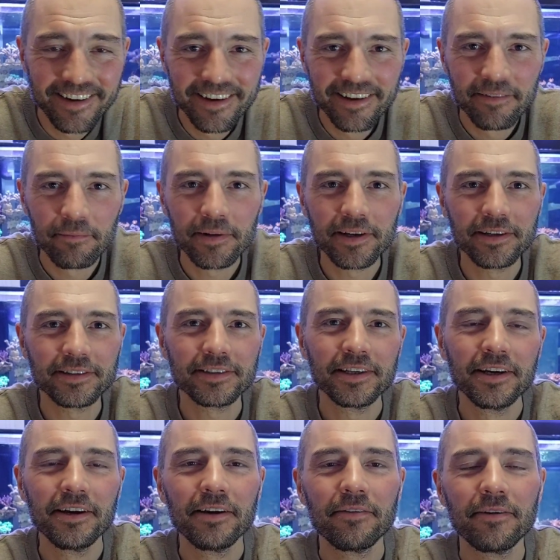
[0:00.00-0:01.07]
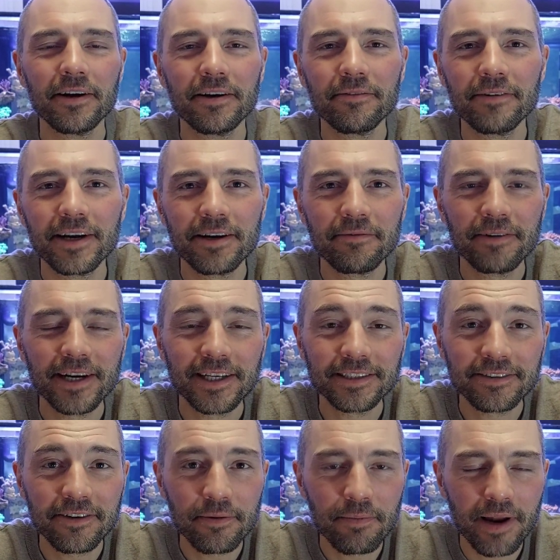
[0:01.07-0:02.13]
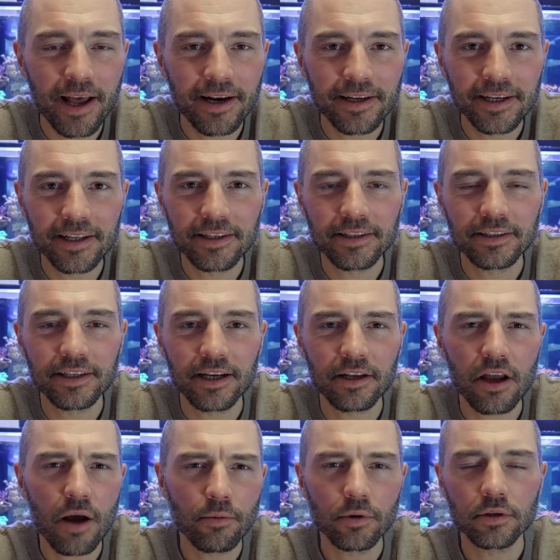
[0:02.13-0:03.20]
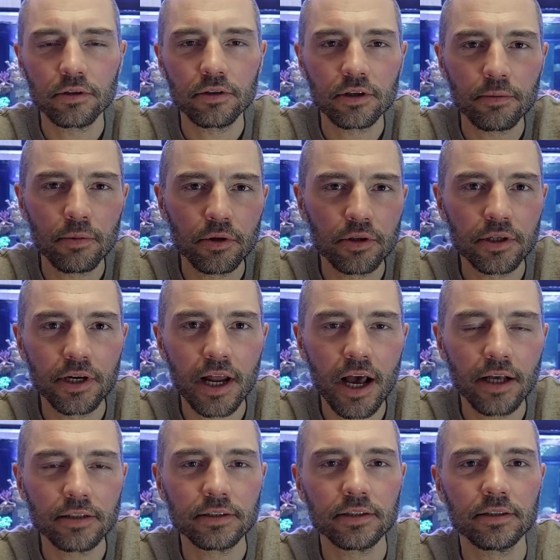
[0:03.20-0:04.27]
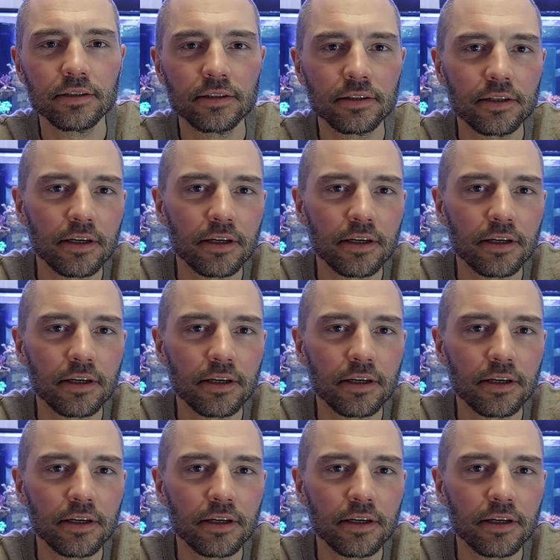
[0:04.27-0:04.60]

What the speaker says: Because when I started planning it, it's like, I'm going to talk about the glass, and